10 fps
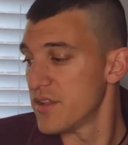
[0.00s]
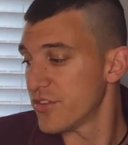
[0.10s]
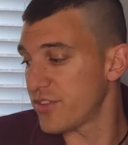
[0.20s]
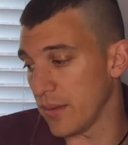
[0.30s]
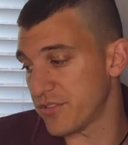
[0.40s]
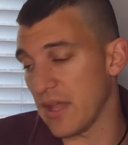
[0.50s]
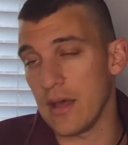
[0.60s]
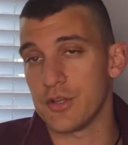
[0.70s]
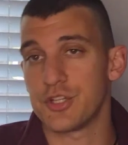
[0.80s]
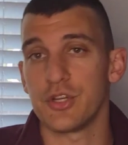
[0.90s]
same
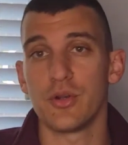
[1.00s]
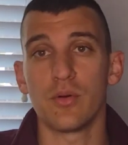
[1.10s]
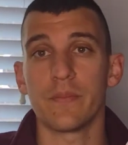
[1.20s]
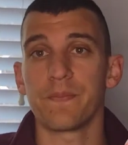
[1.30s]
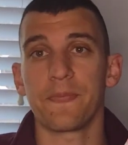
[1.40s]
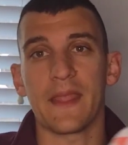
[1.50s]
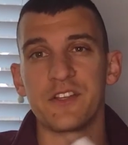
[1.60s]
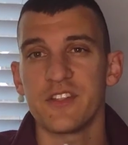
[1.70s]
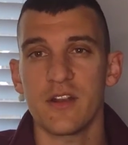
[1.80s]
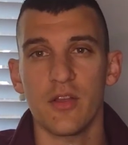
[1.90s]
style of shoe. And
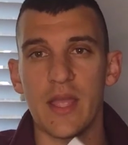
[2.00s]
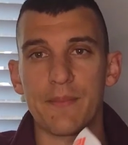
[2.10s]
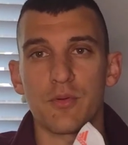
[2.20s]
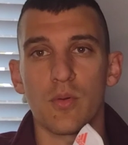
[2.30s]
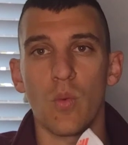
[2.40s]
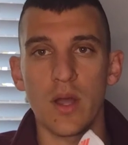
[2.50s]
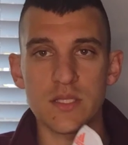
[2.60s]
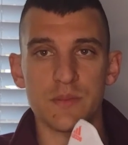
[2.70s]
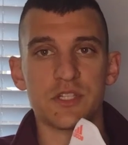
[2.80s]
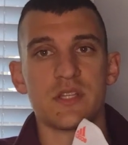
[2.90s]
she said it only happened to her
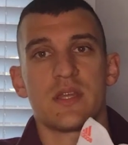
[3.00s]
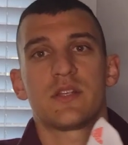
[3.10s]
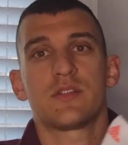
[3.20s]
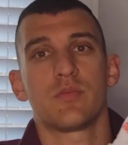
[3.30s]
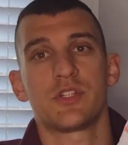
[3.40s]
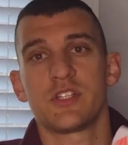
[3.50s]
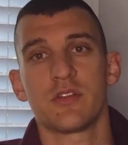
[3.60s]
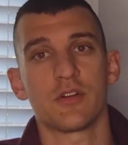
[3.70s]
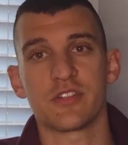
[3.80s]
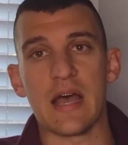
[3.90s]
once, but she thinks when she
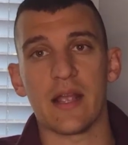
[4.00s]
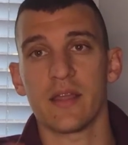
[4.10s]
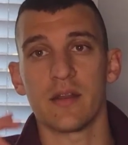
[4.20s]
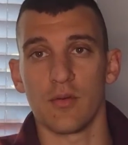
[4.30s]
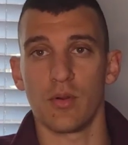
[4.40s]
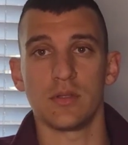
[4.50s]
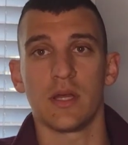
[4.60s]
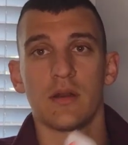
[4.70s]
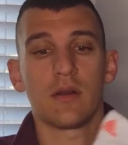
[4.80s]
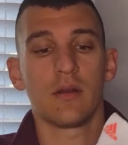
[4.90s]
slid her sock in, it rolled
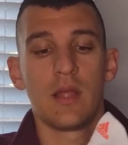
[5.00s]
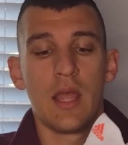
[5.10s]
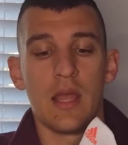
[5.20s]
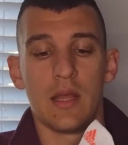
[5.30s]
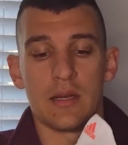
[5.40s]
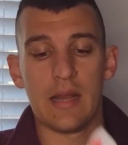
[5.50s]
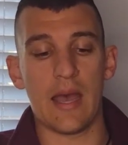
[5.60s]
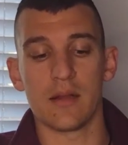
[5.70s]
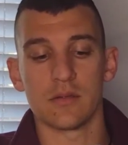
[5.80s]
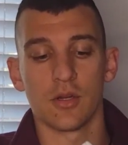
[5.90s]
under,
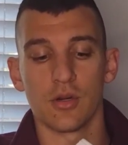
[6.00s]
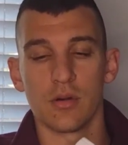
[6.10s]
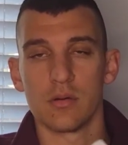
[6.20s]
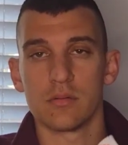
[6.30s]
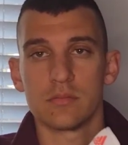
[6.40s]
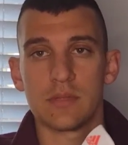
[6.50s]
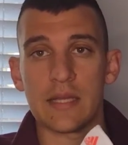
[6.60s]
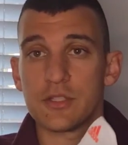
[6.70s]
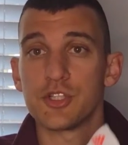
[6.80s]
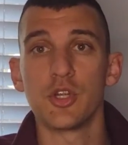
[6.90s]
not
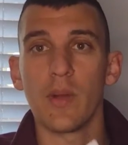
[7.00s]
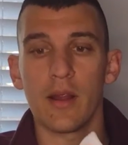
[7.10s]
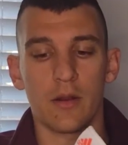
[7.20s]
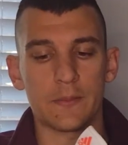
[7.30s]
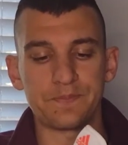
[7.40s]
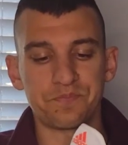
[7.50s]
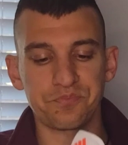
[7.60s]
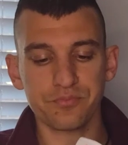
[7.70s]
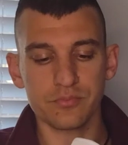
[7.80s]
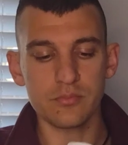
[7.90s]
the shoe error.
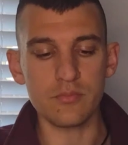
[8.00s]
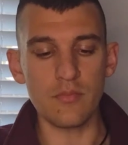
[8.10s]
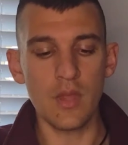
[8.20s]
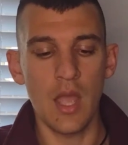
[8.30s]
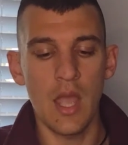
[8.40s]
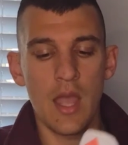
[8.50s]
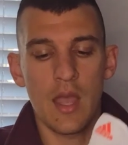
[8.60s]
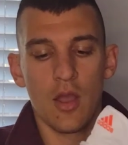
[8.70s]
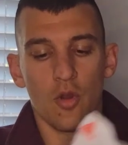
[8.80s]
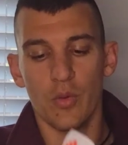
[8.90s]

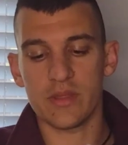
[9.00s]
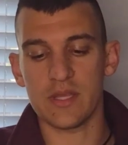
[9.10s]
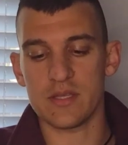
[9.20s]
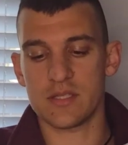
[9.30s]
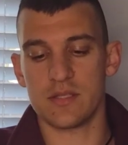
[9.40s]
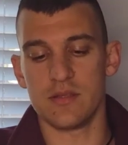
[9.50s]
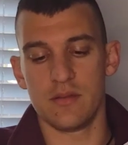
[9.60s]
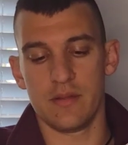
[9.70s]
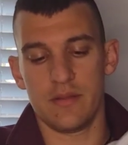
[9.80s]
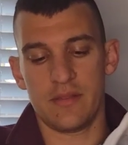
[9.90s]
With this,
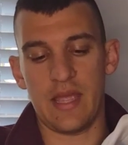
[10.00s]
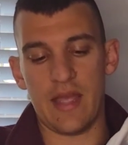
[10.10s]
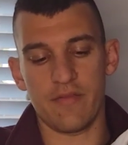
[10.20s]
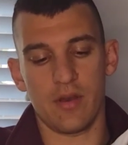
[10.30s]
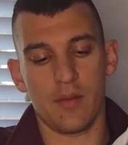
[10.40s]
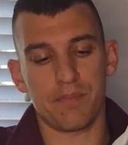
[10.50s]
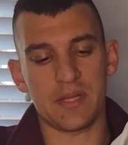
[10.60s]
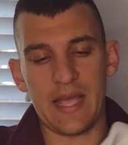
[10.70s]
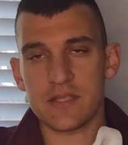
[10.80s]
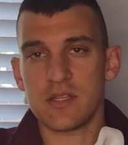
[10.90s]
they have a
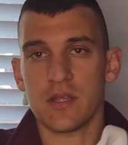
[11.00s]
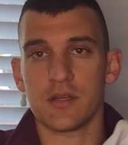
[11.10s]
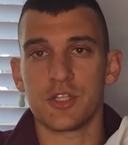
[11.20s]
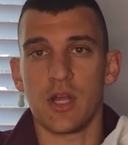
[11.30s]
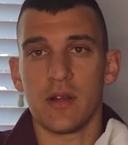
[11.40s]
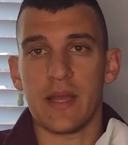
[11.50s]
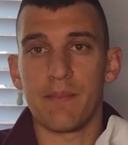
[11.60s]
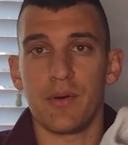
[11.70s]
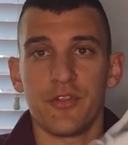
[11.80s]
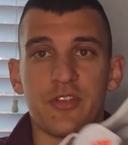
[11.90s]
plastic chunk
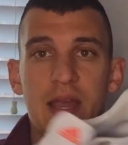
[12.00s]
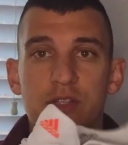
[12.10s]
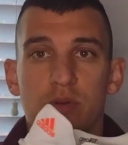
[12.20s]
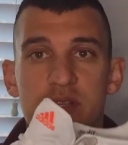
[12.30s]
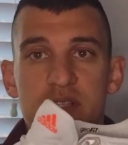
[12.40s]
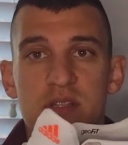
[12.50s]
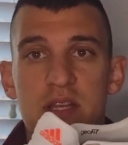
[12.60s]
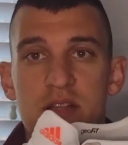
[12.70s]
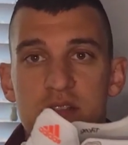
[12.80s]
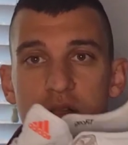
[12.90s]
on both sides where this
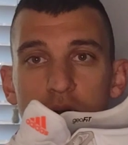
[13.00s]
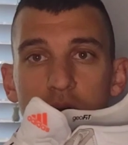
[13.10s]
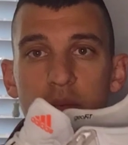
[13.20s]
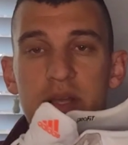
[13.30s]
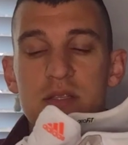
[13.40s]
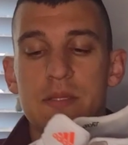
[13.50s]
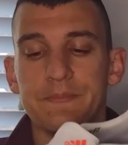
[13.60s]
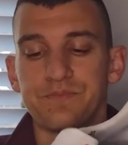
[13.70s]
Adidas logo is,